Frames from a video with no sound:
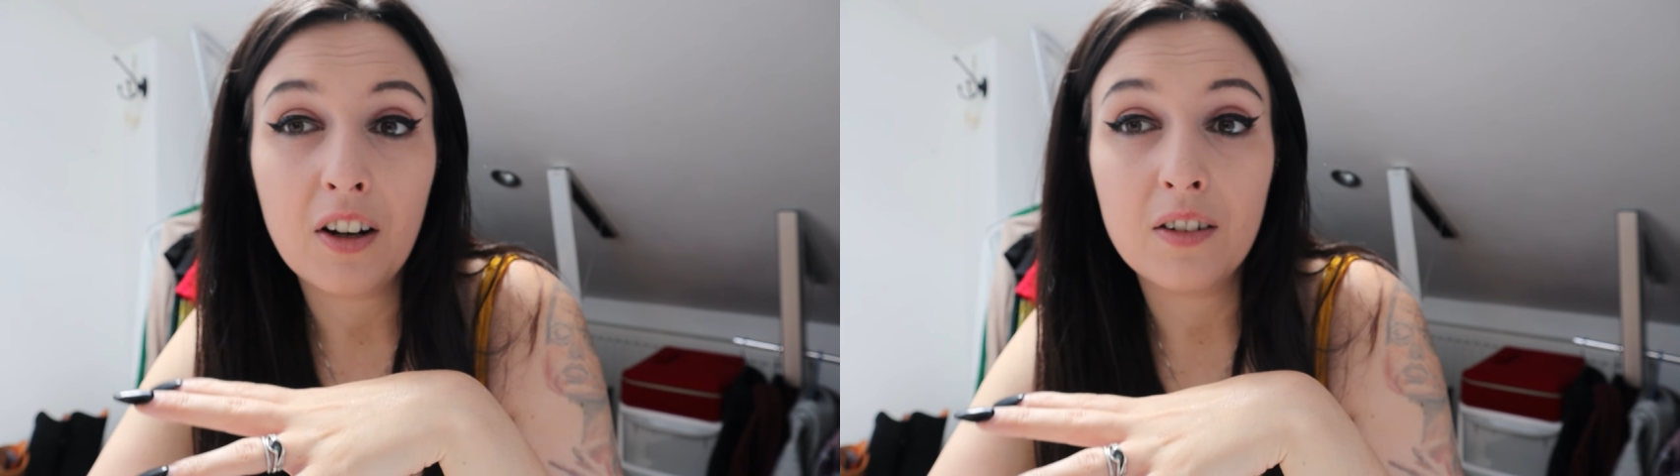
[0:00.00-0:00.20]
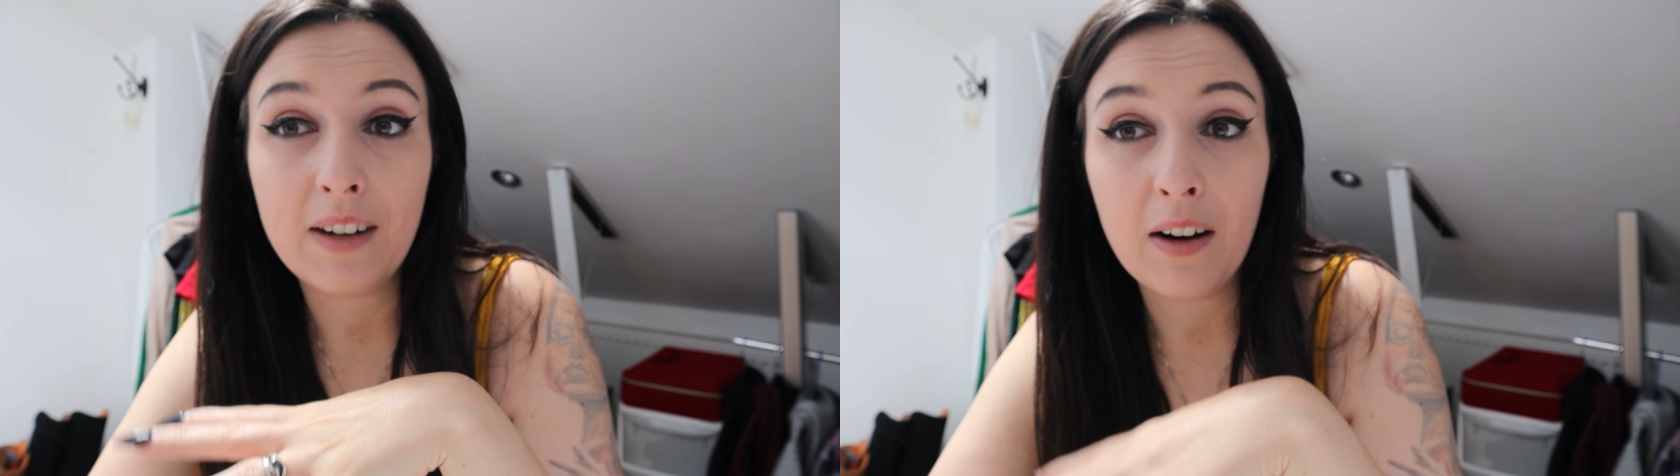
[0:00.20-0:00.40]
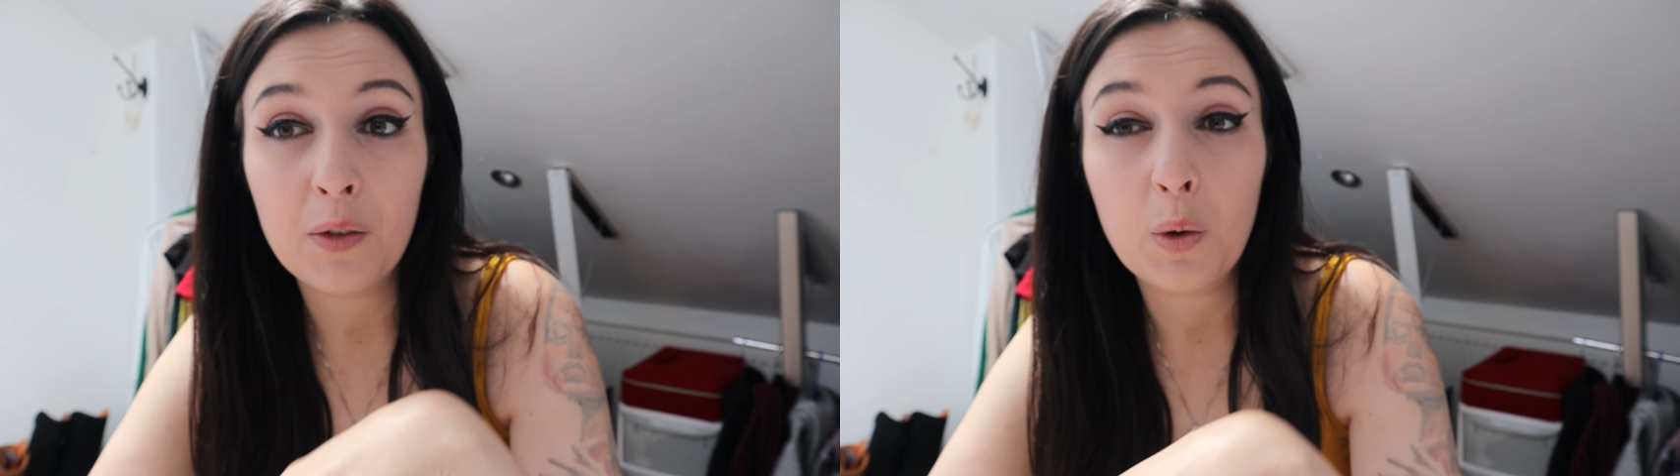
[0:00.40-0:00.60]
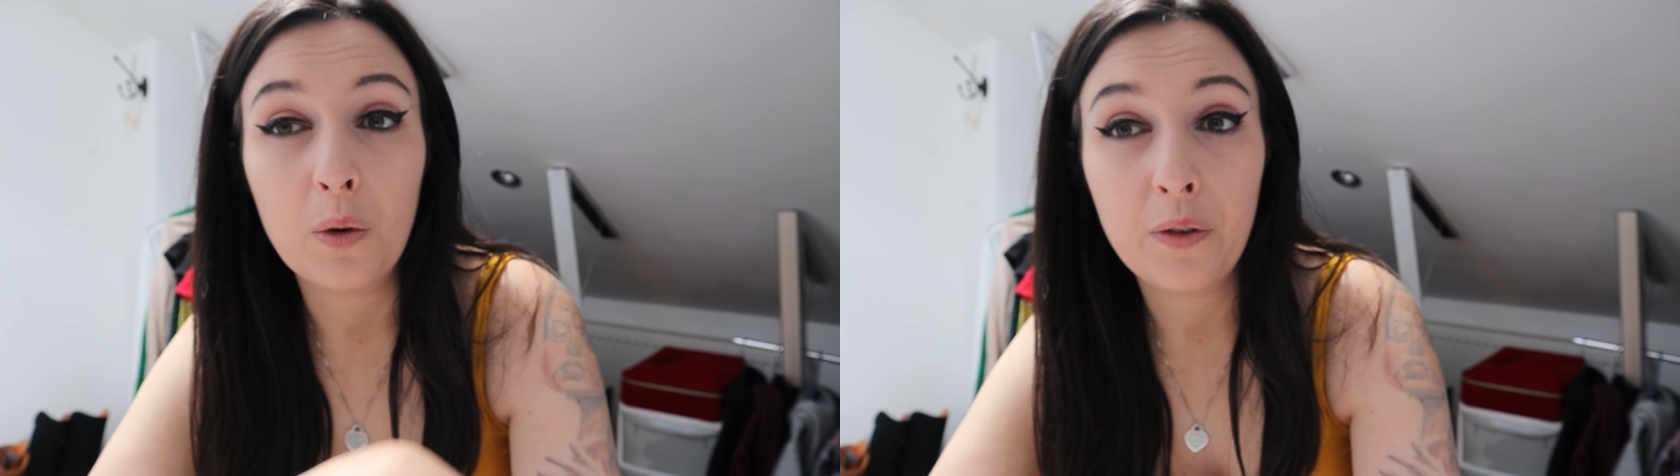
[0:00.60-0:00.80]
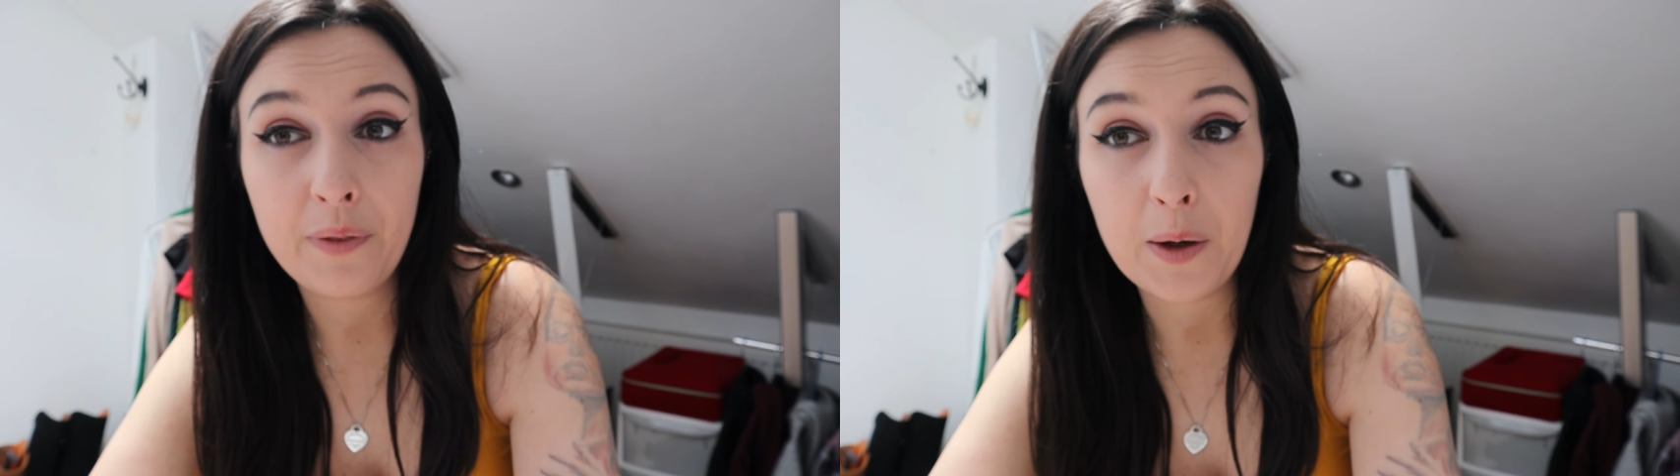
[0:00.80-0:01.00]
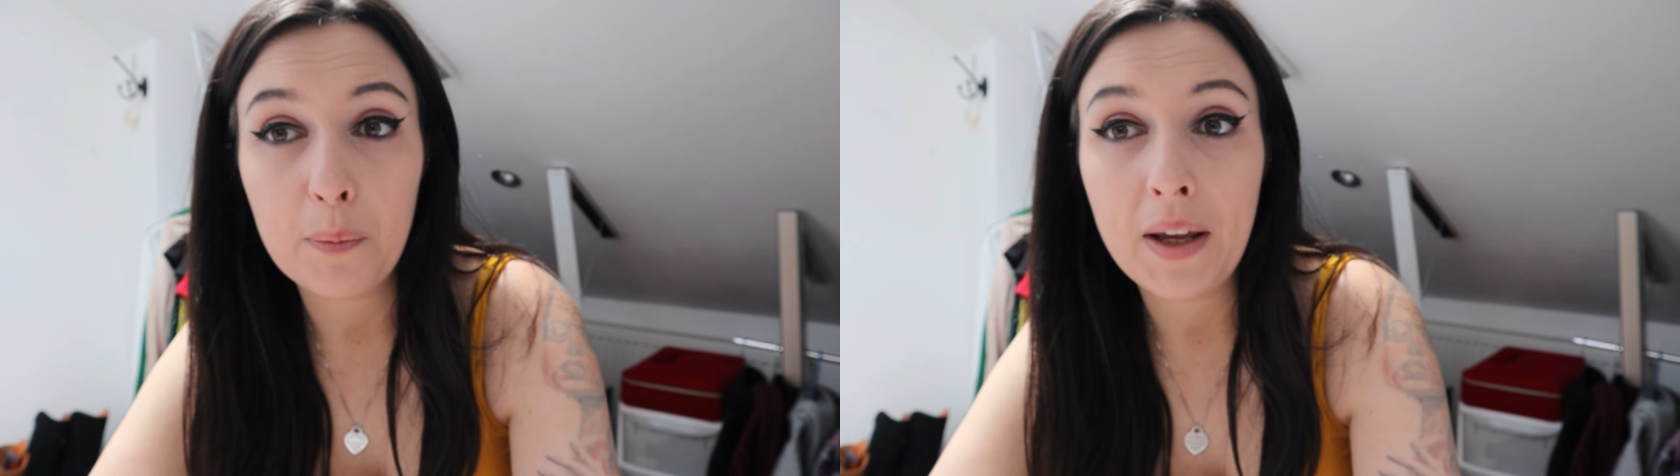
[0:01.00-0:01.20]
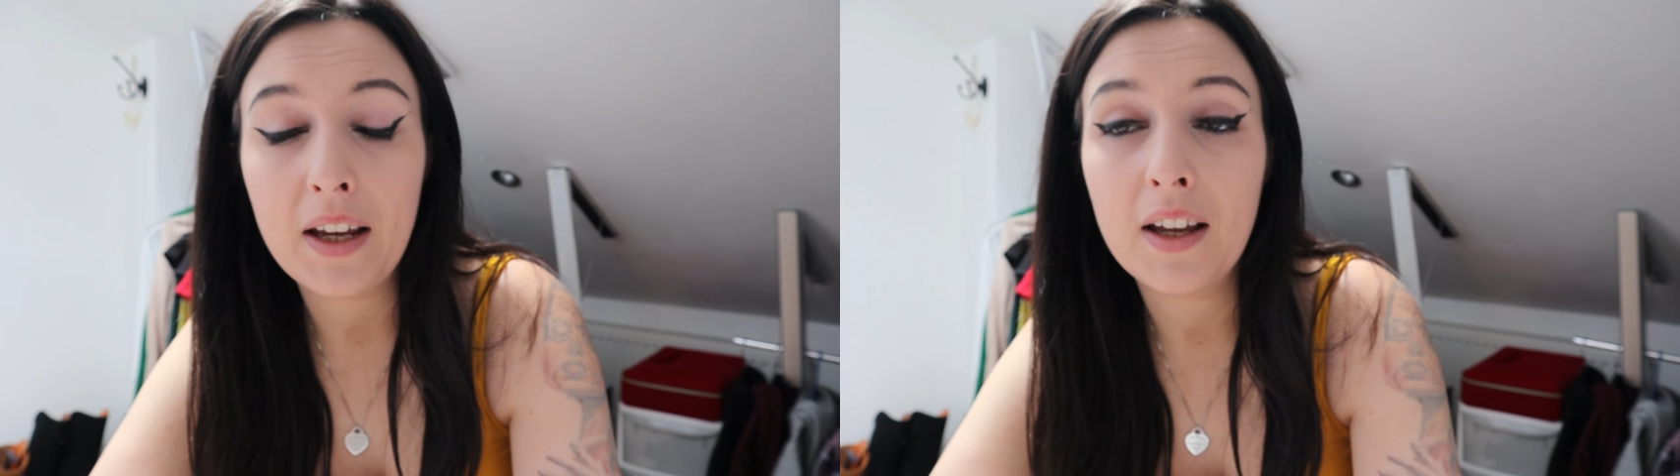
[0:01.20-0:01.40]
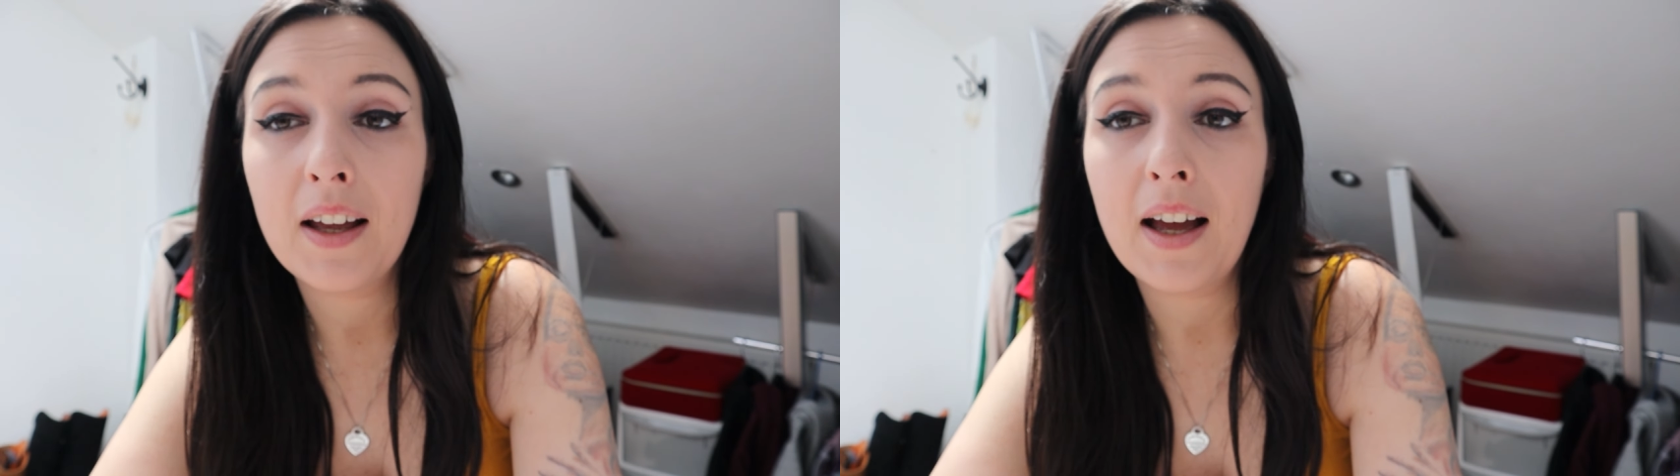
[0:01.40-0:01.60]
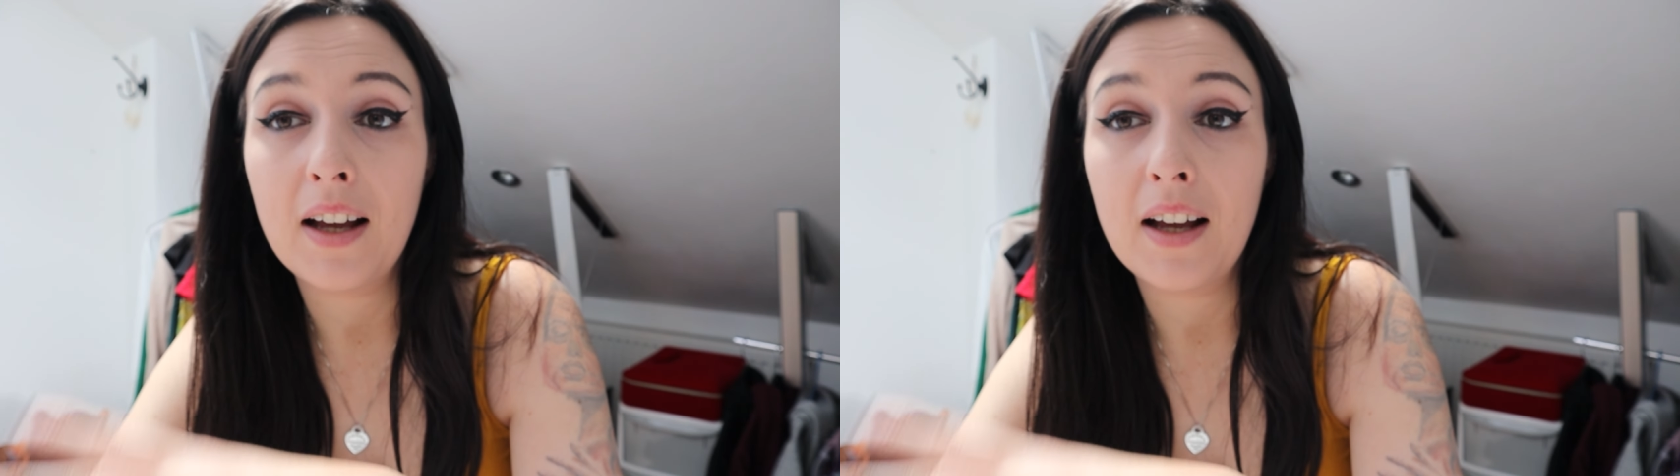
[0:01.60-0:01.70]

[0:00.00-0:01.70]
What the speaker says: around sort of filming